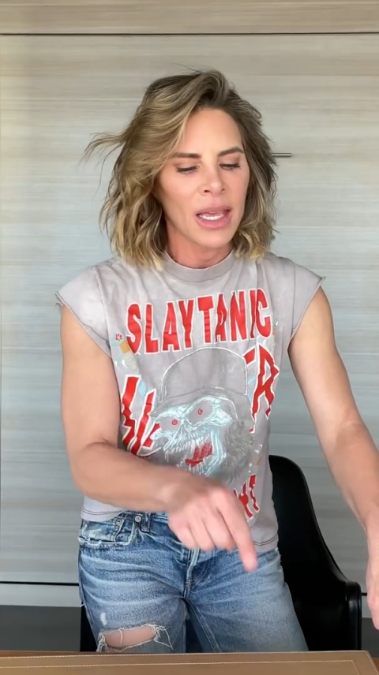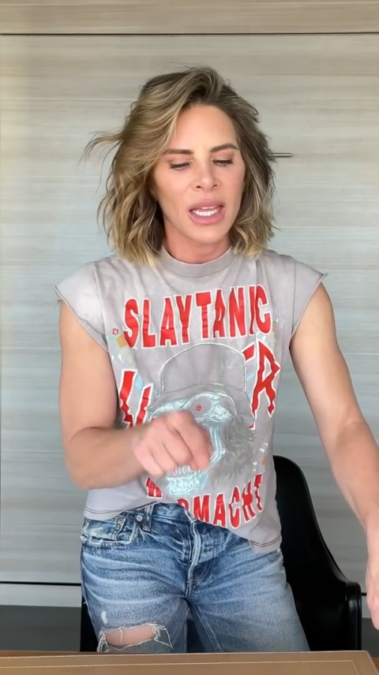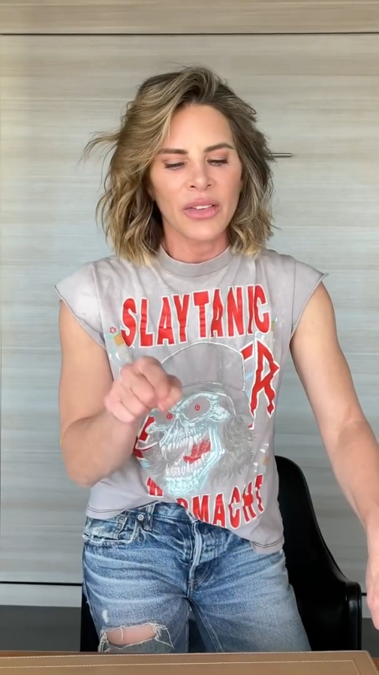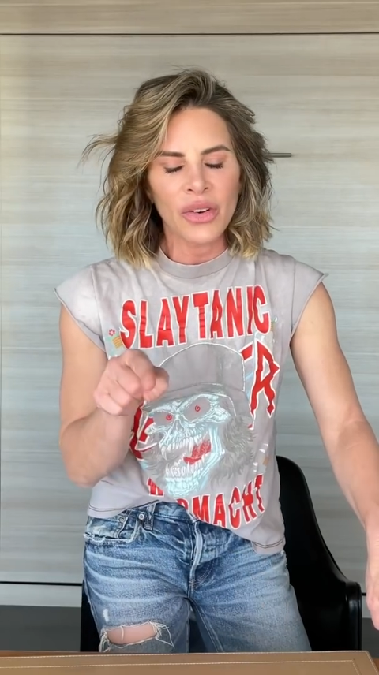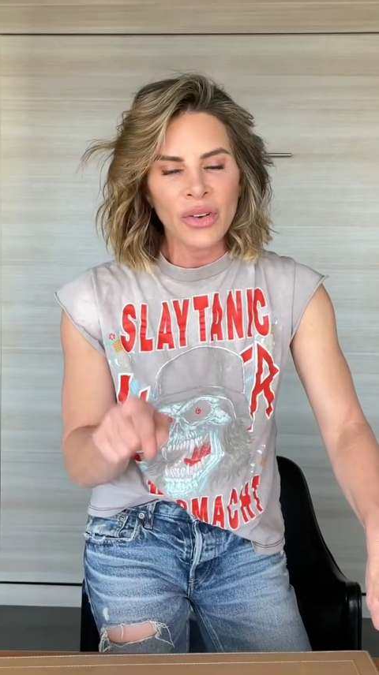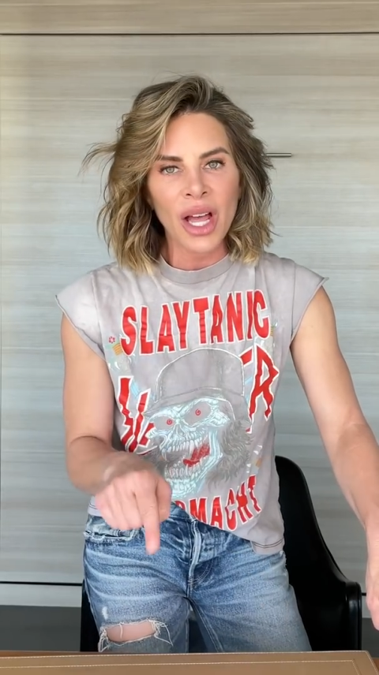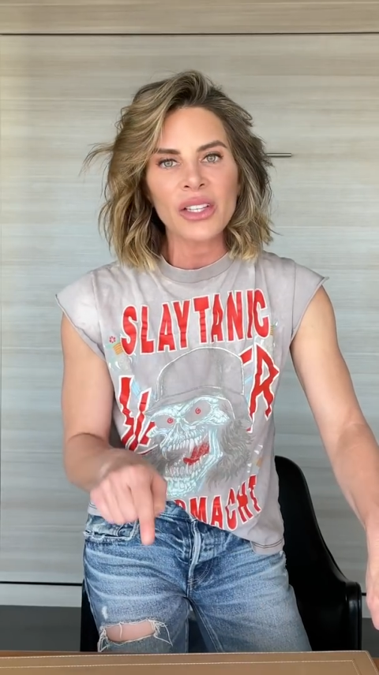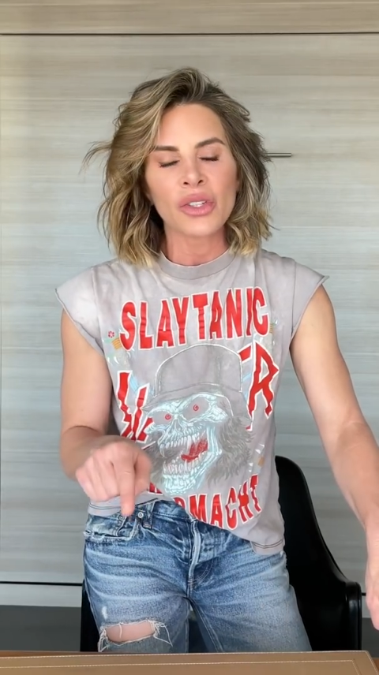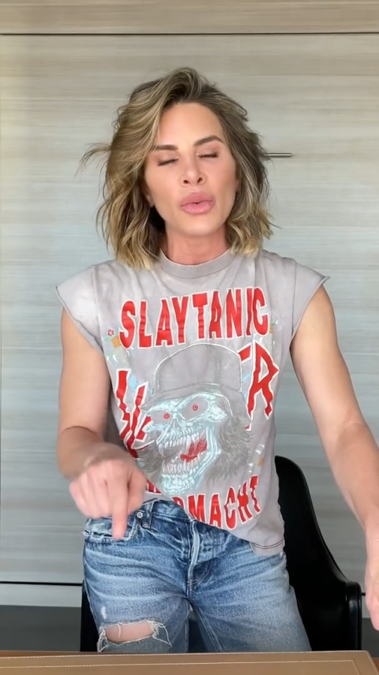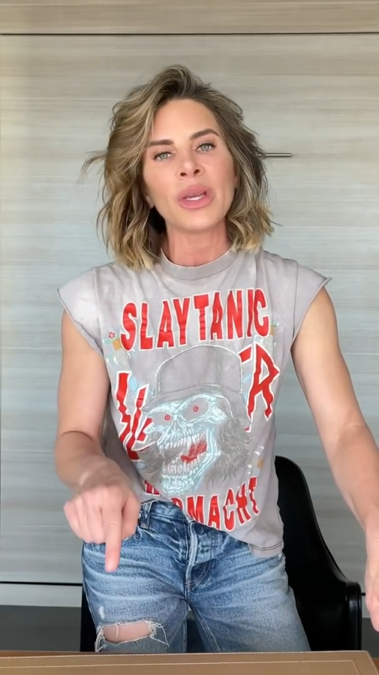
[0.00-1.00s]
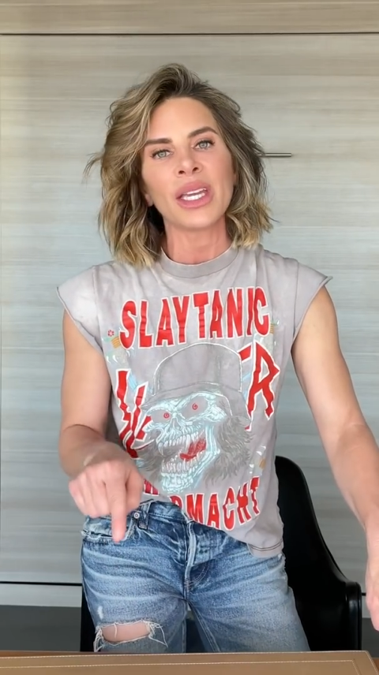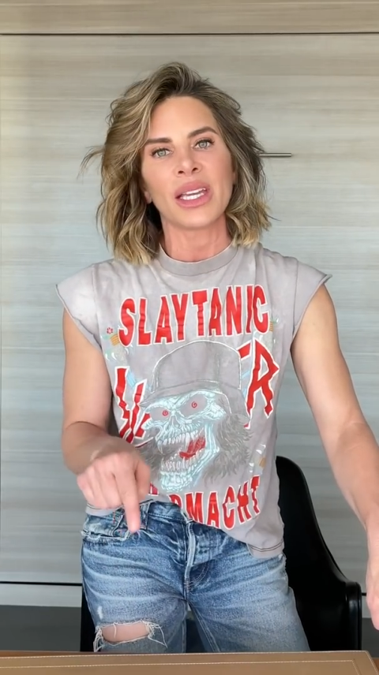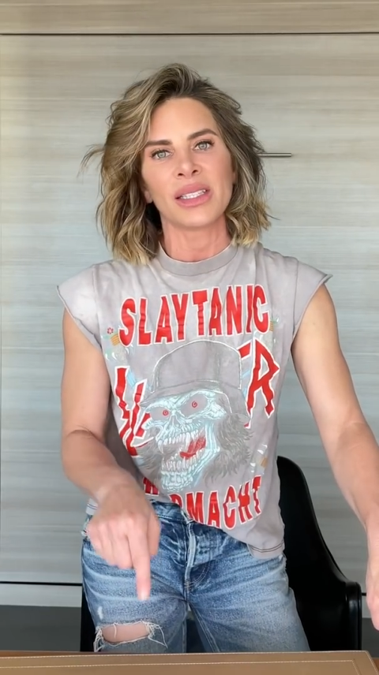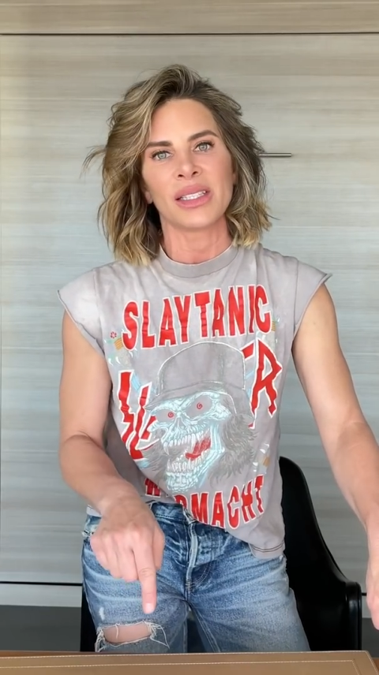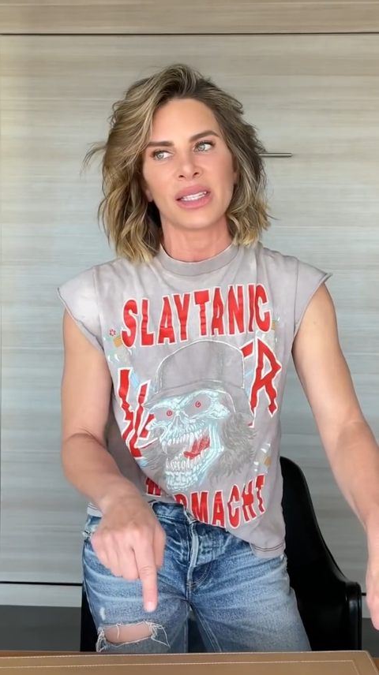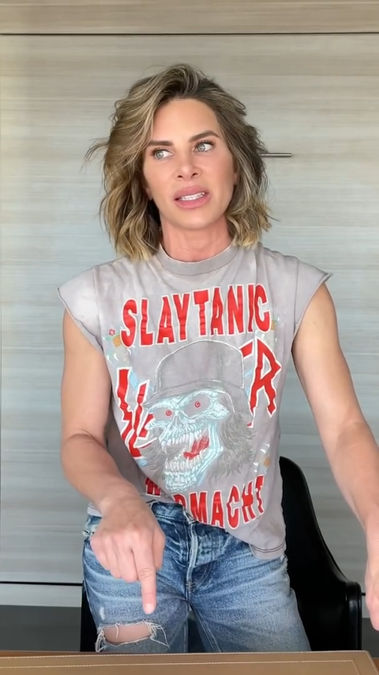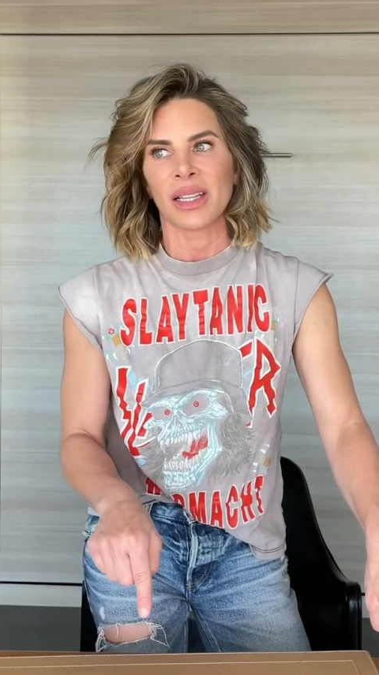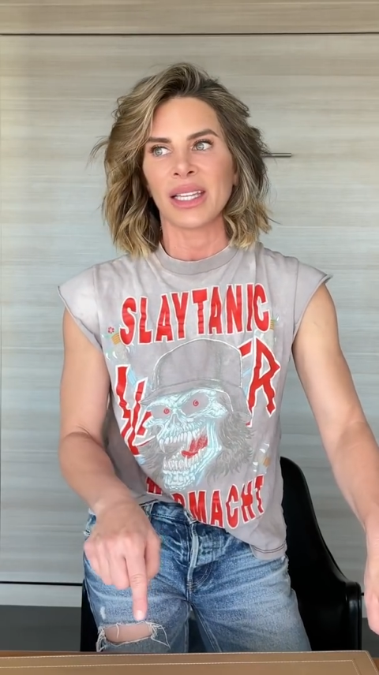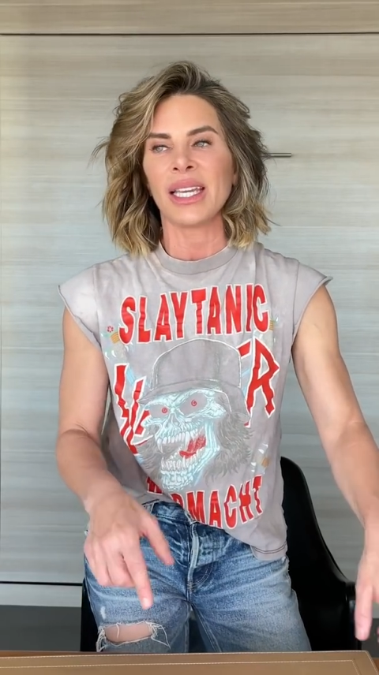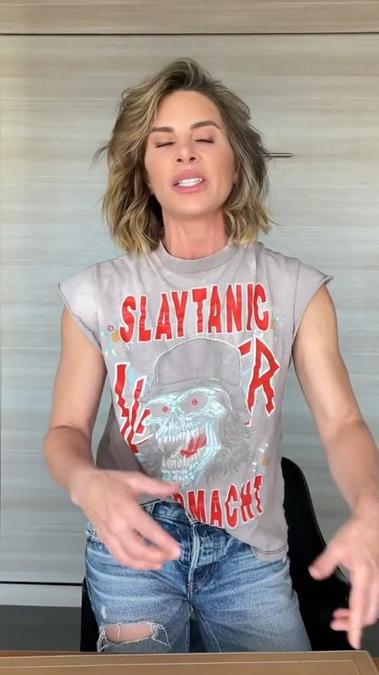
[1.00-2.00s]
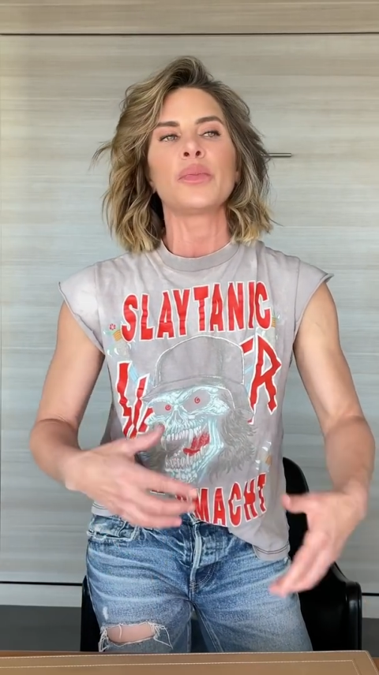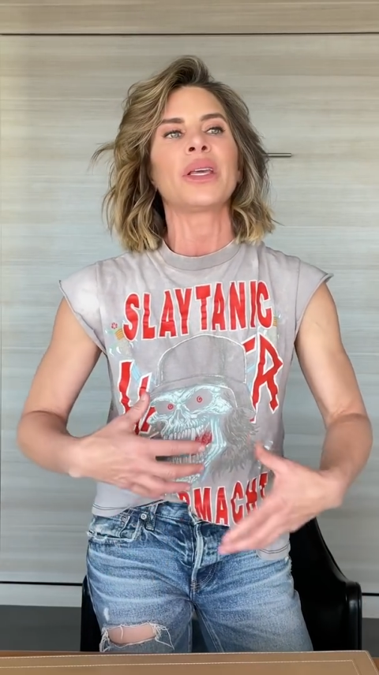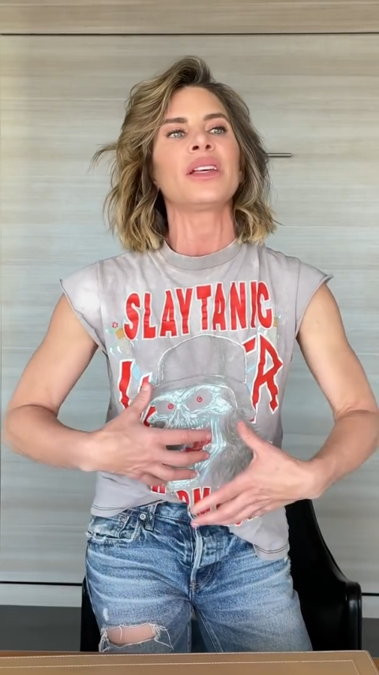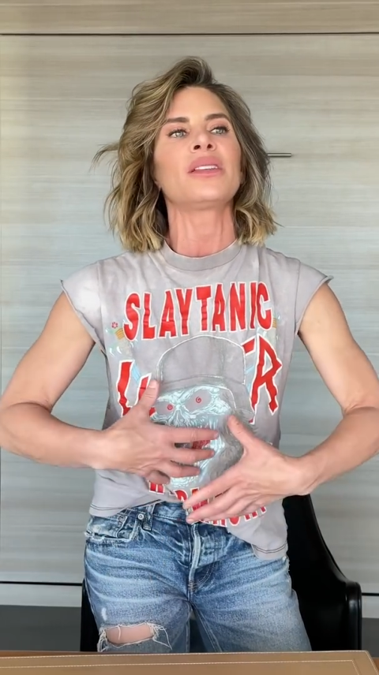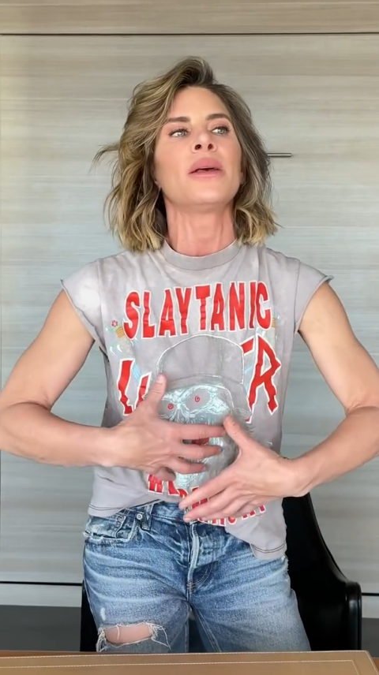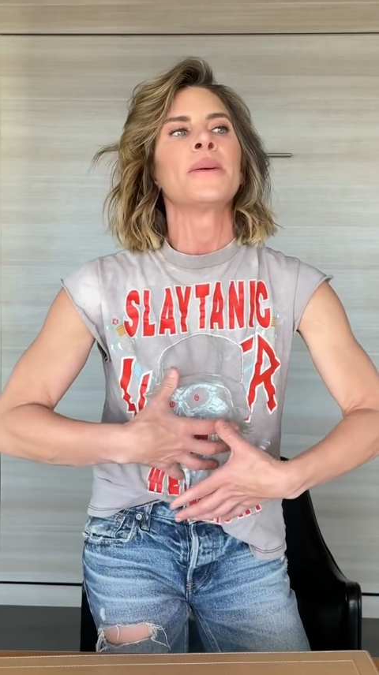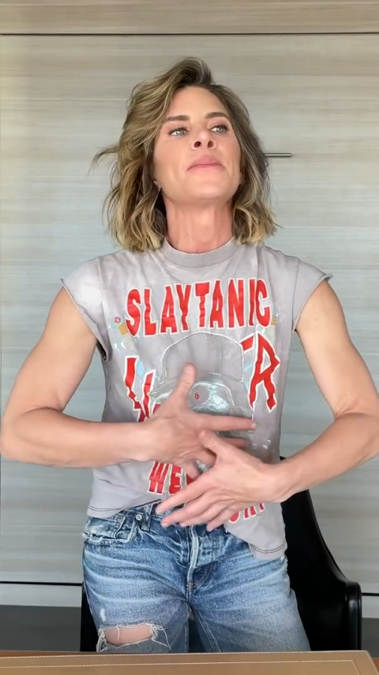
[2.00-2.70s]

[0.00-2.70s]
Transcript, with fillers: And if you're not doing it consistently, it's because